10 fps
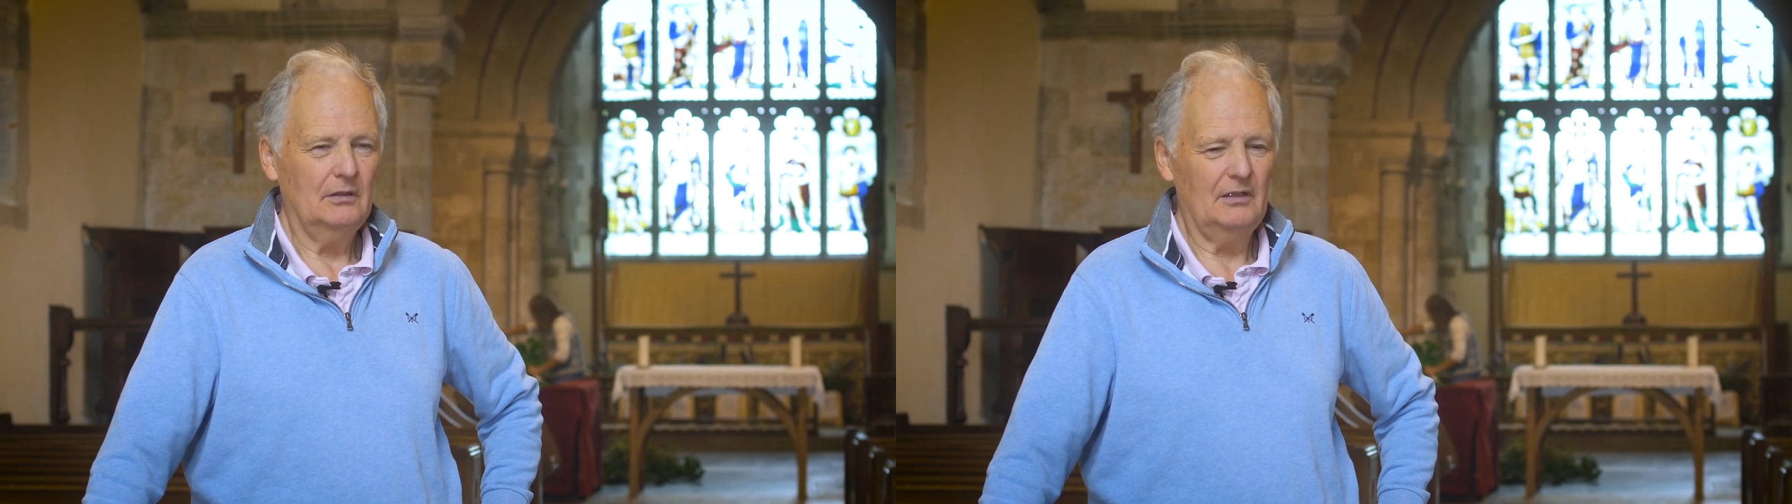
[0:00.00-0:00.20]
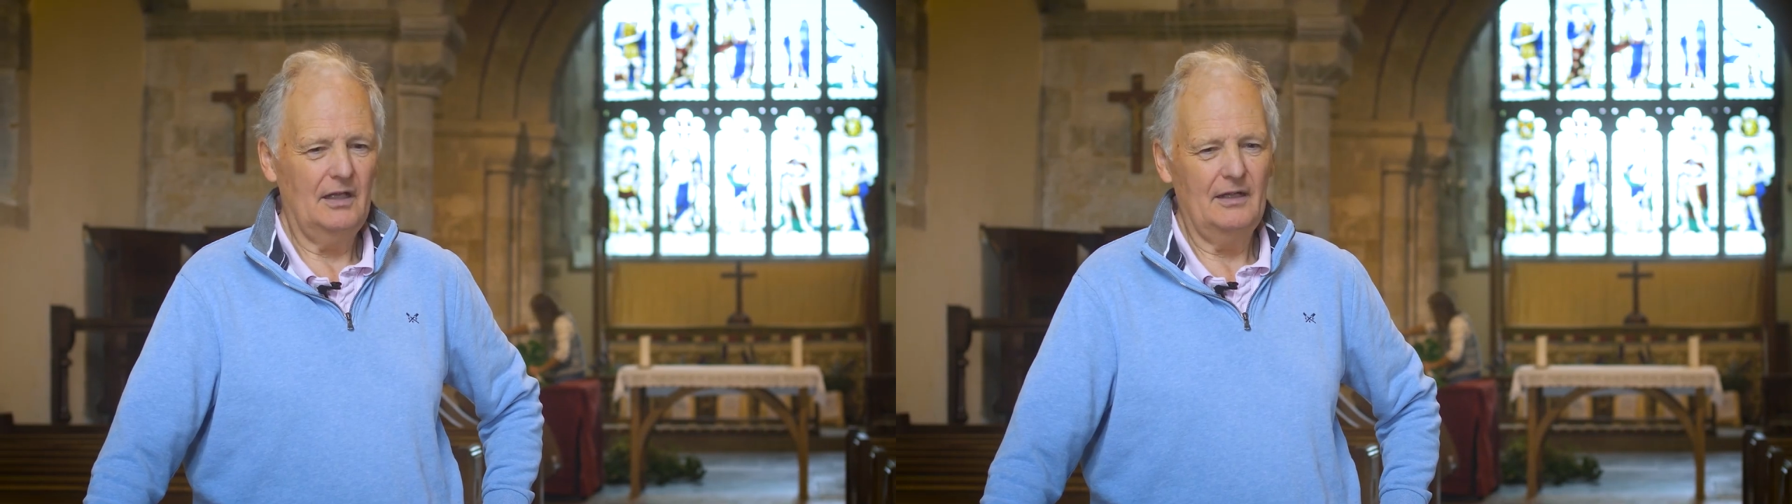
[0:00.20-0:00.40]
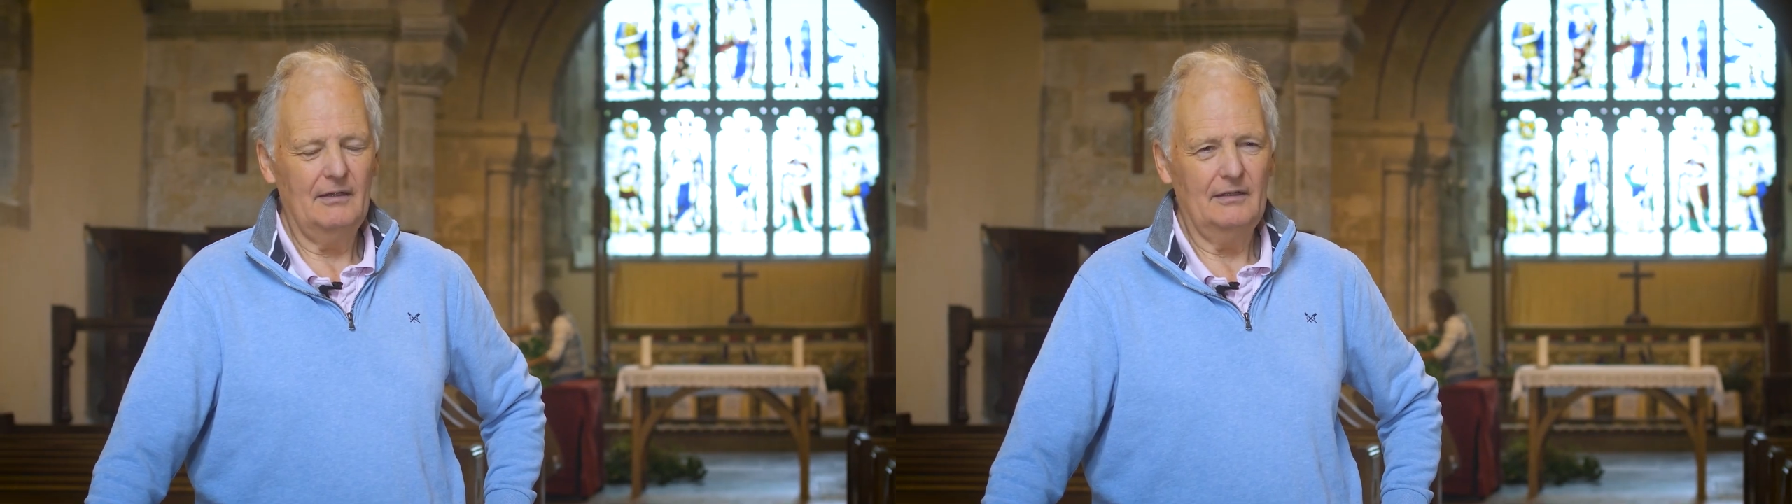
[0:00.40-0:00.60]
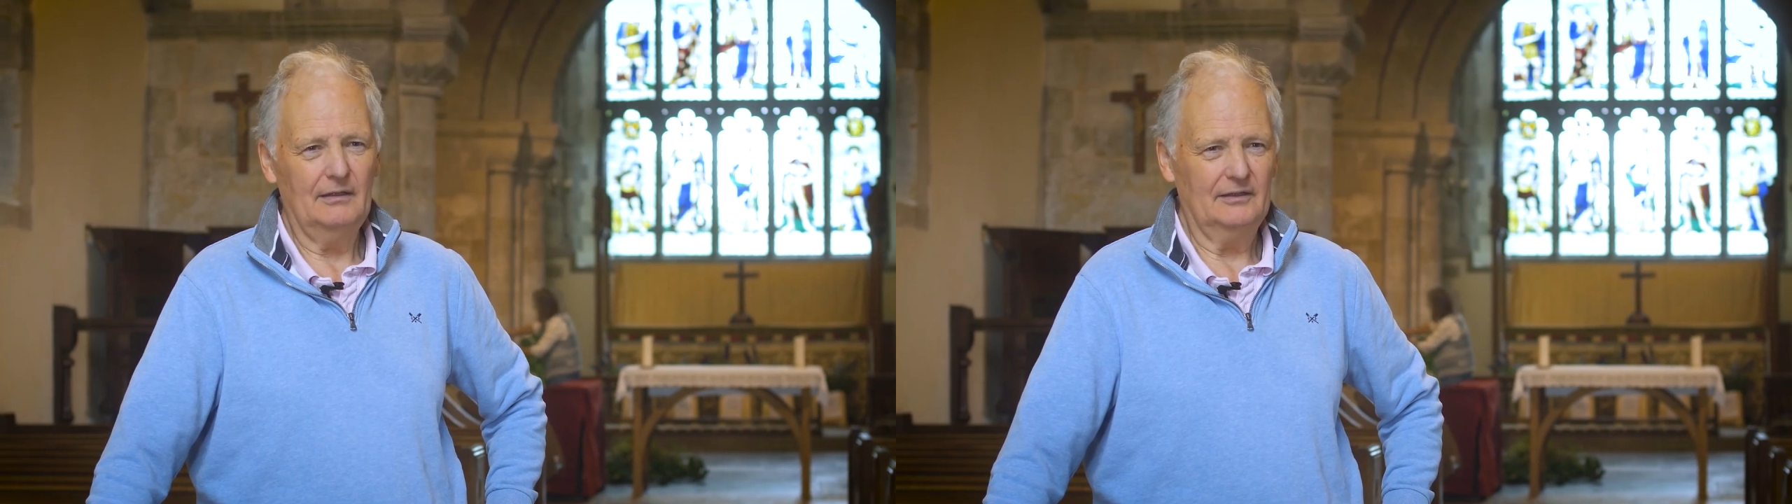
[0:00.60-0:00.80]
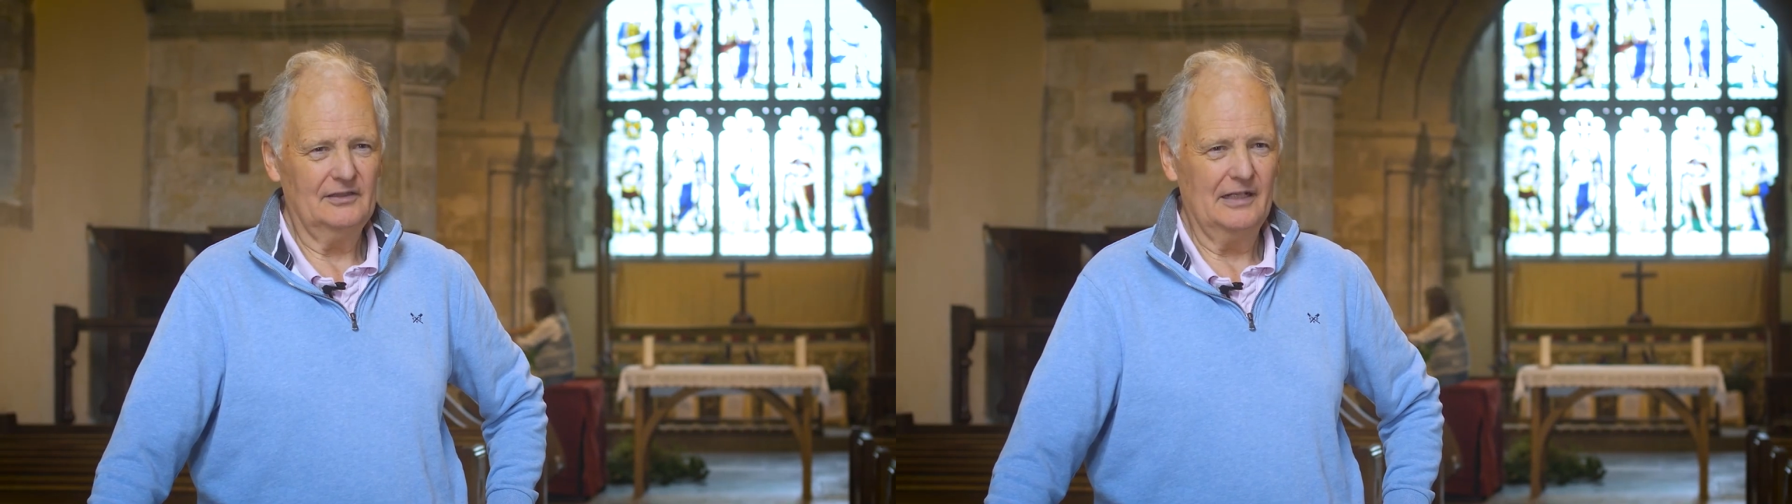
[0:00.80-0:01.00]

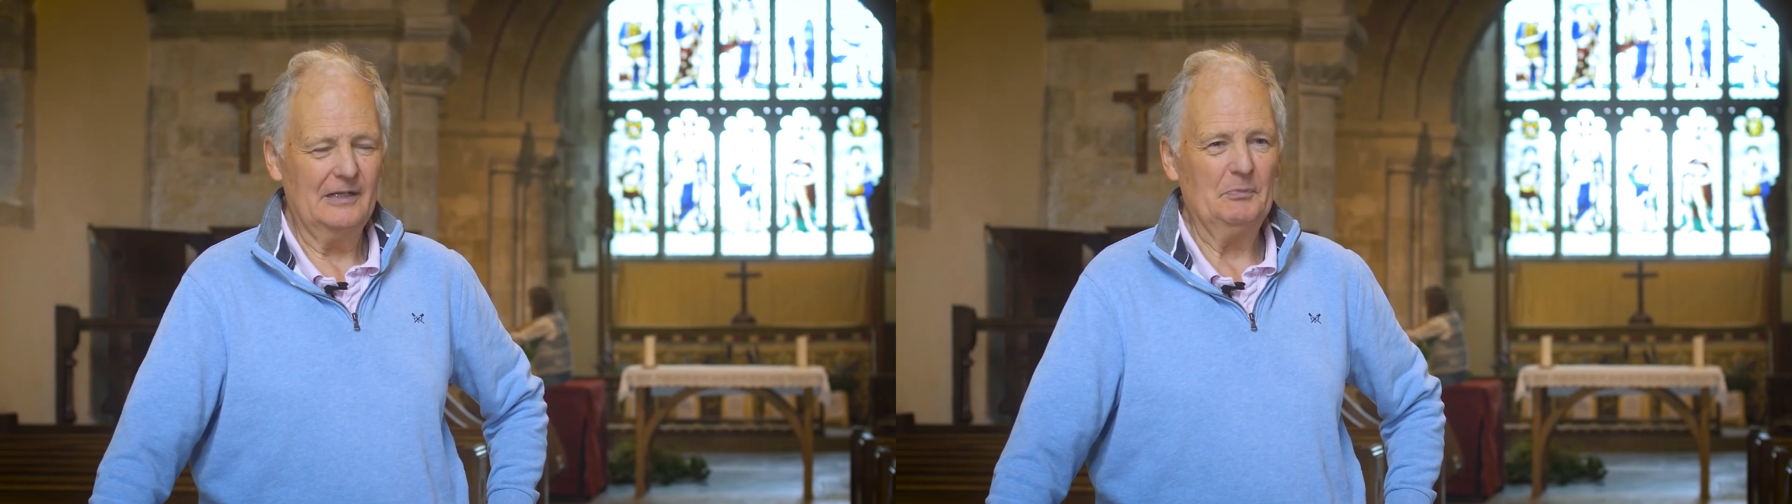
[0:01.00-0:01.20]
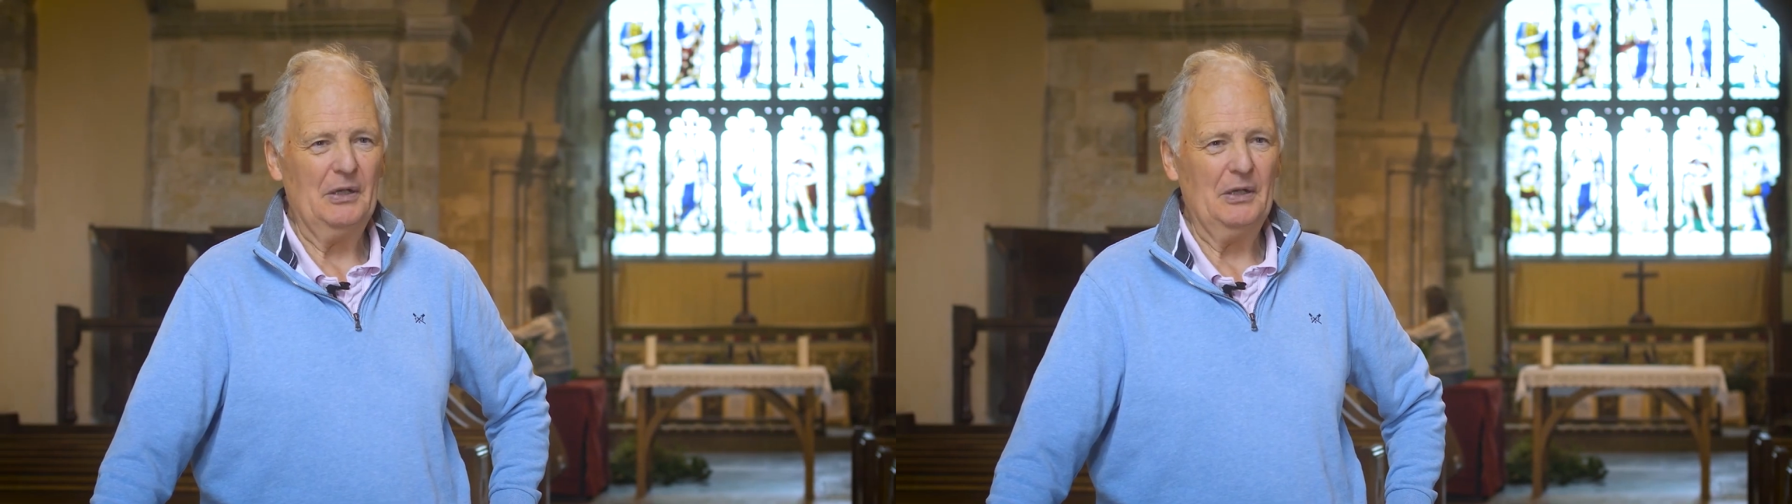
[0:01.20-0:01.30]
It's like a